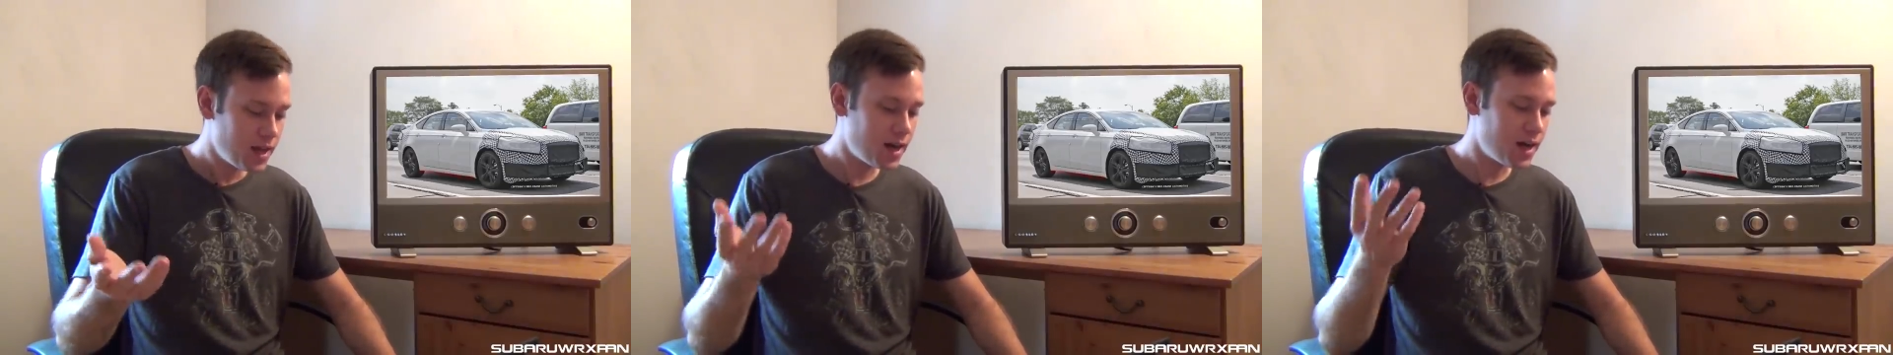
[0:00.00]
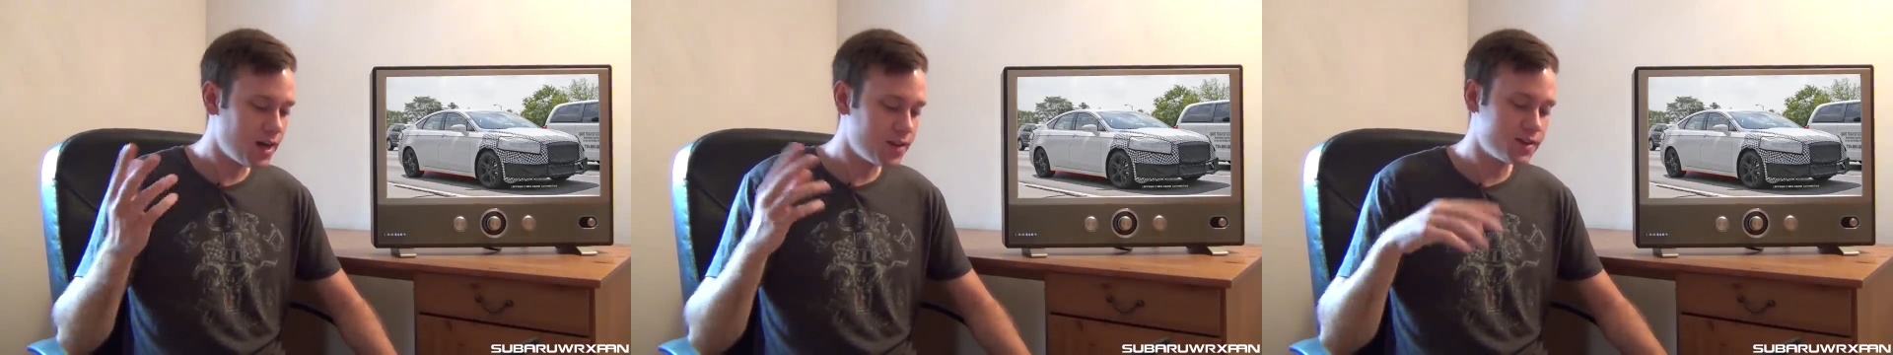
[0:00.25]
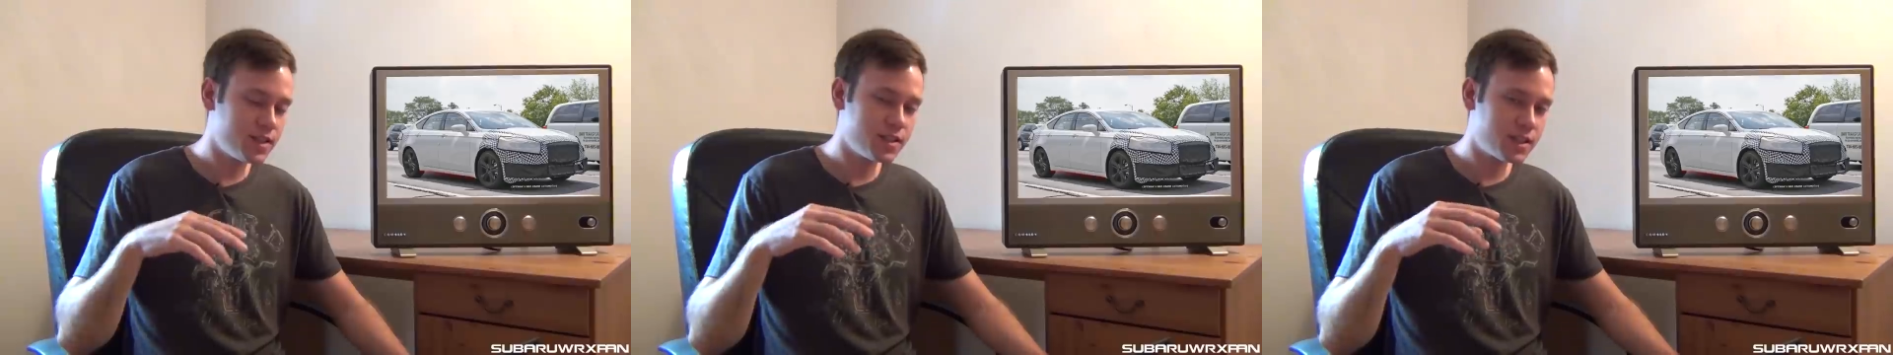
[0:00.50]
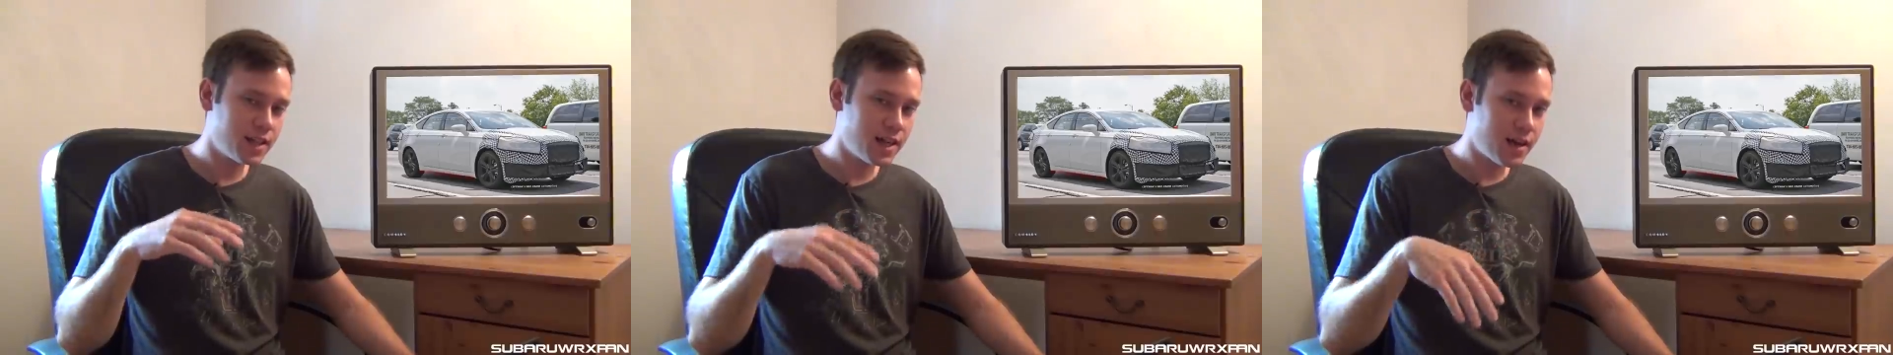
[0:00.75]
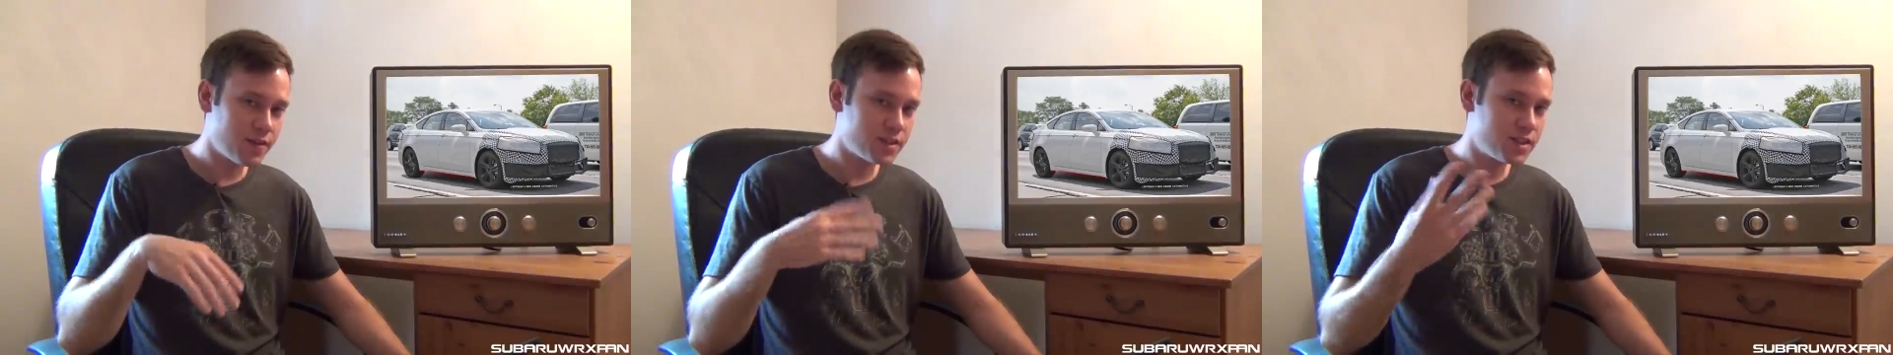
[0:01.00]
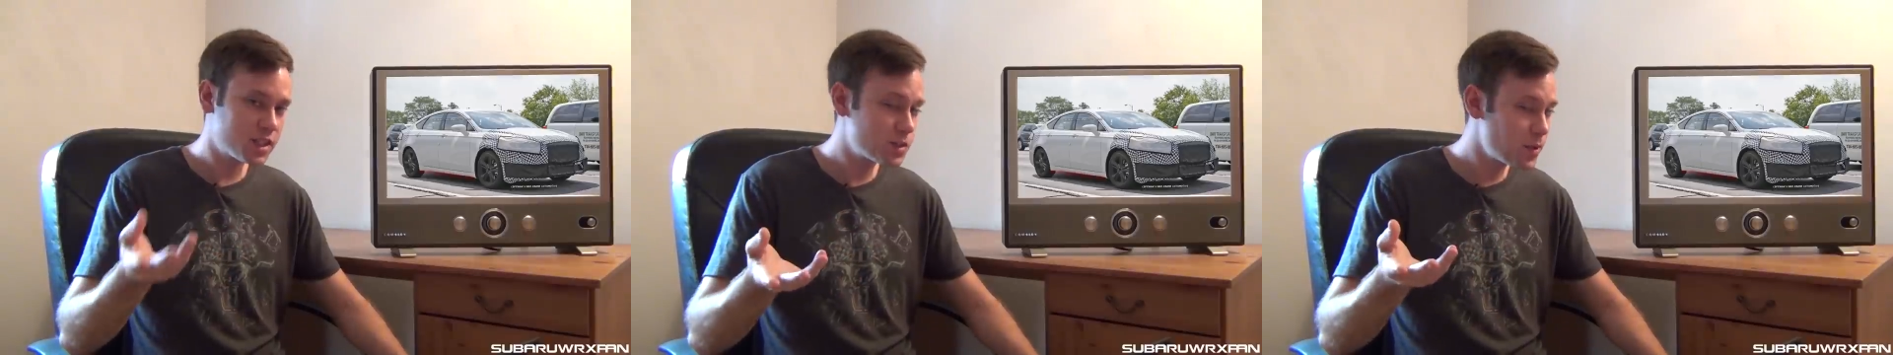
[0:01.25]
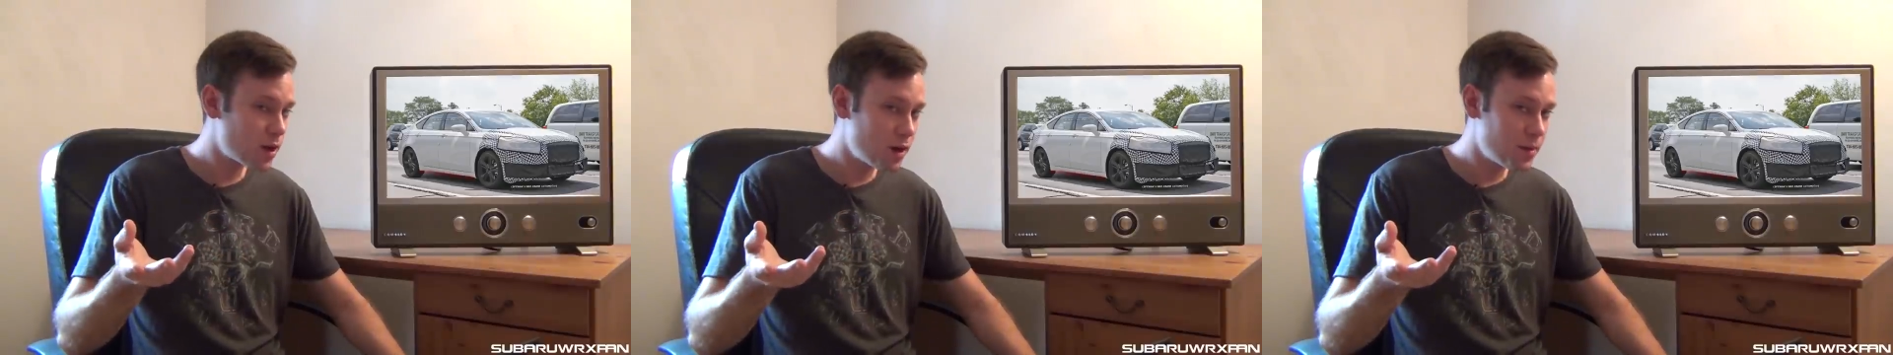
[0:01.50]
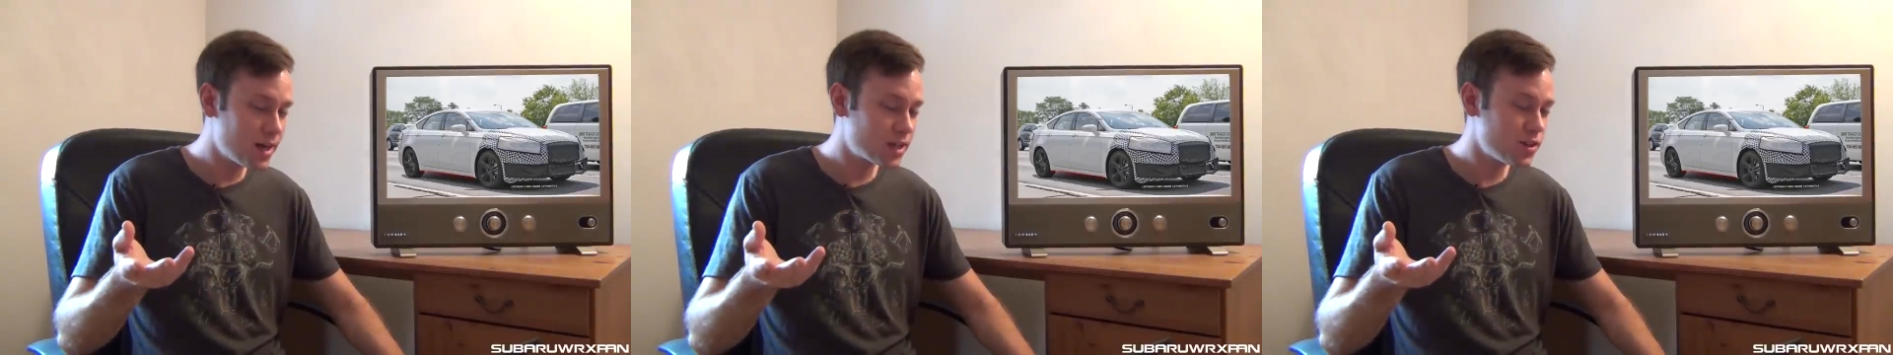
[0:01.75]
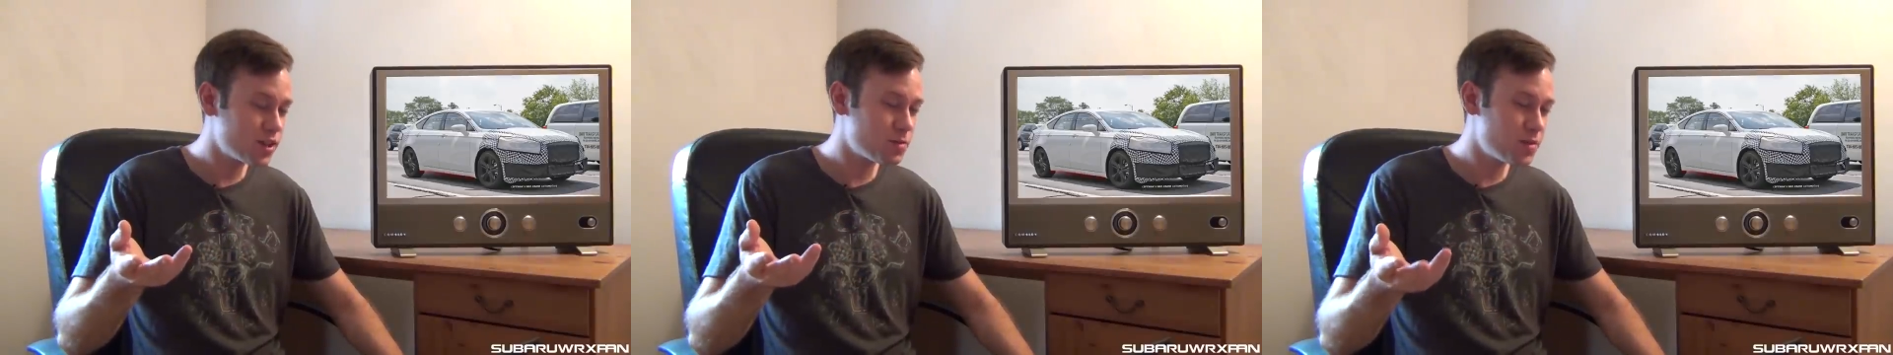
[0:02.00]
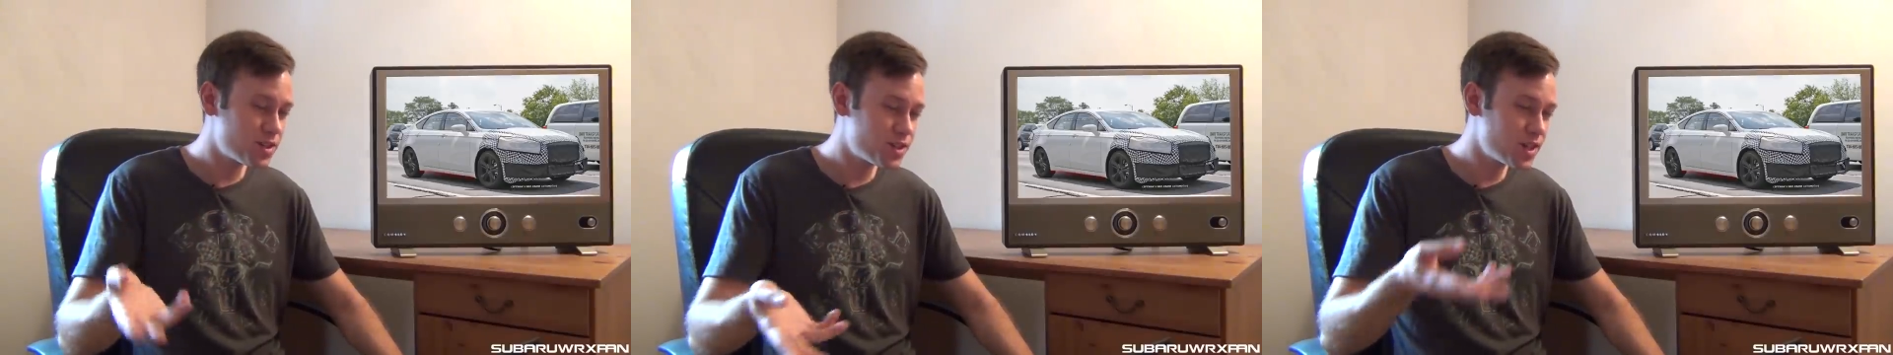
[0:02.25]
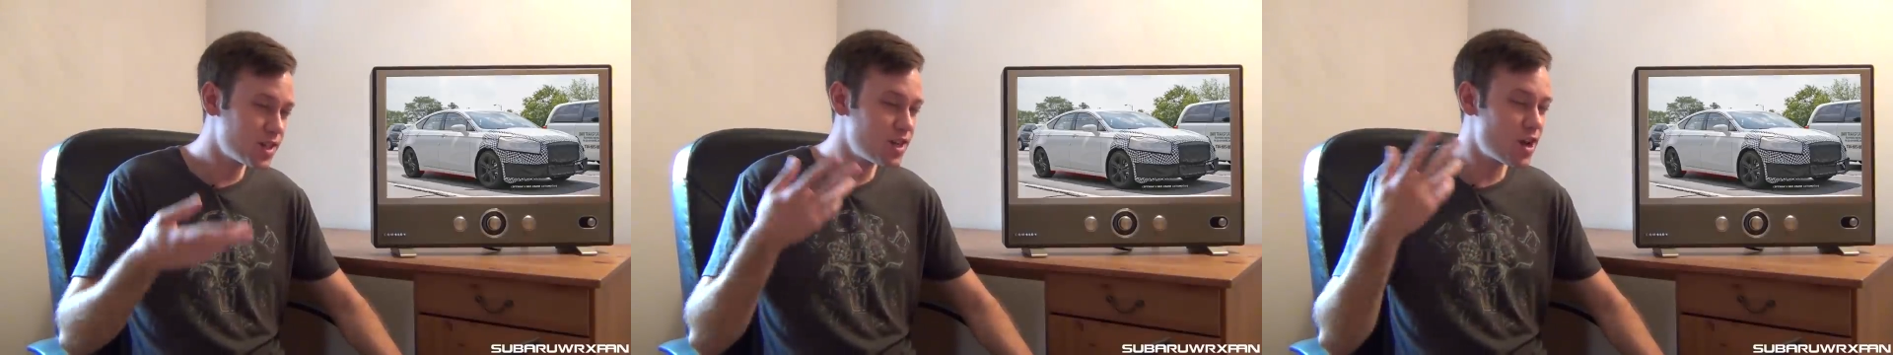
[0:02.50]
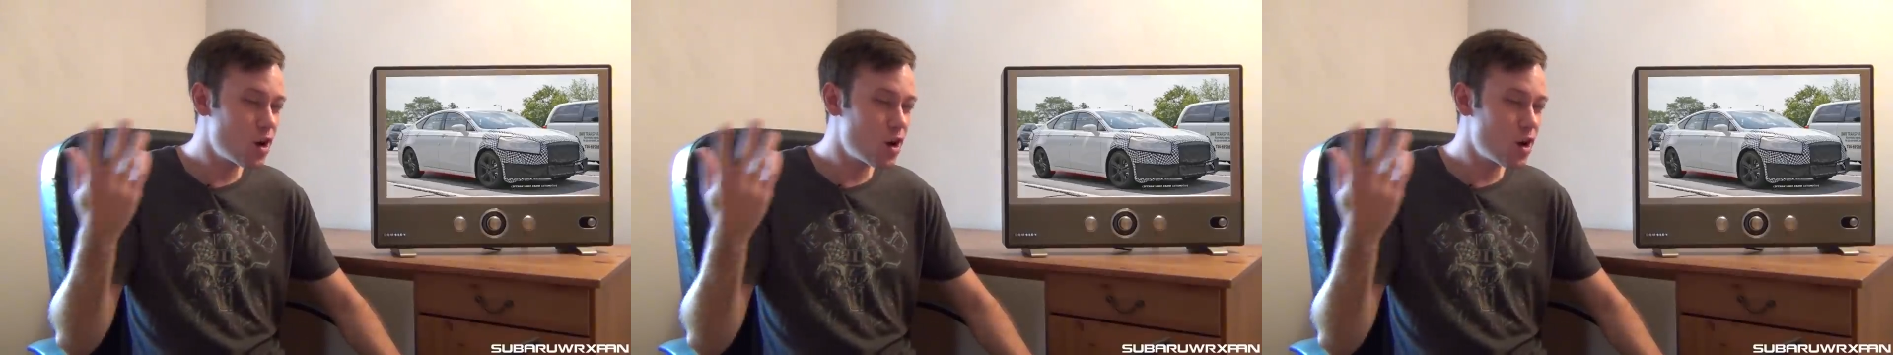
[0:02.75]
Uh, they said it's going to have a six speed automatic transmission.